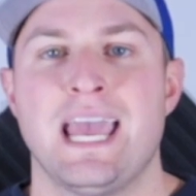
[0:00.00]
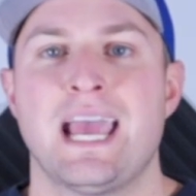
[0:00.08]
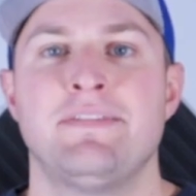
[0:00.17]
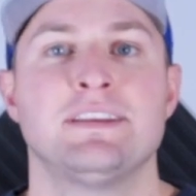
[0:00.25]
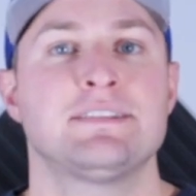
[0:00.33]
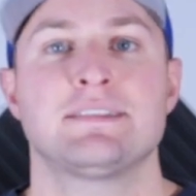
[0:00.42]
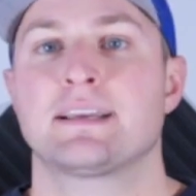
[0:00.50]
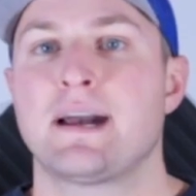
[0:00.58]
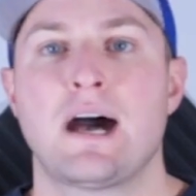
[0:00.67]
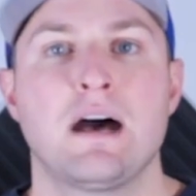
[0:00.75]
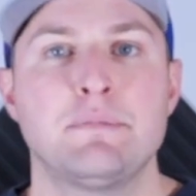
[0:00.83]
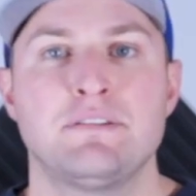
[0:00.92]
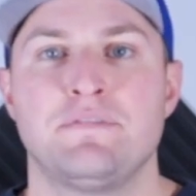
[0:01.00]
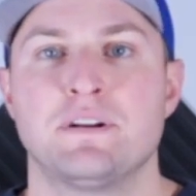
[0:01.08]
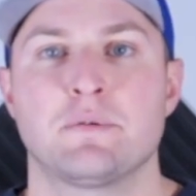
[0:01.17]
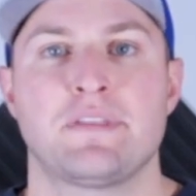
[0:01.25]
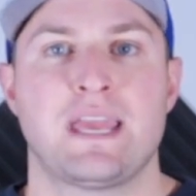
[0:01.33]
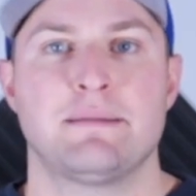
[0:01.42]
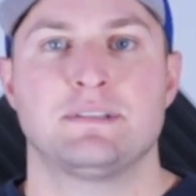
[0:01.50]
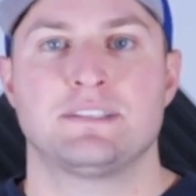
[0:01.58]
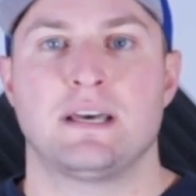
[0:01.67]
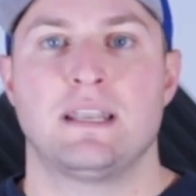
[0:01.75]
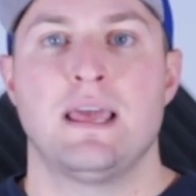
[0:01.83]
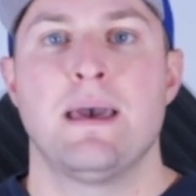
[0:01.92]
And this is a common fear with
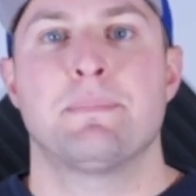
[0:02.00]
Amazon.